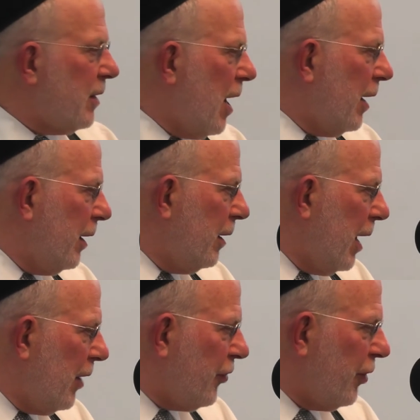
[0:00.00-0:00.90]
the tiny
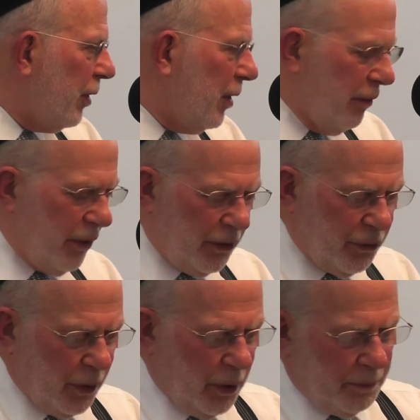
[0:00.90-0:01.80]
nation of
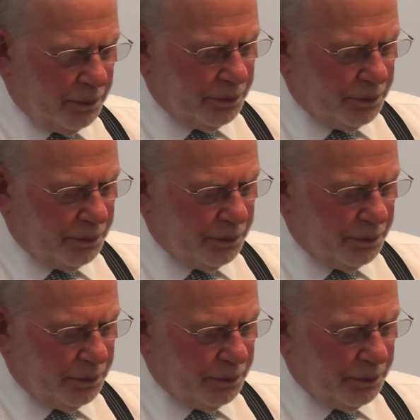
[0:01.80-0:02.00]
Israel.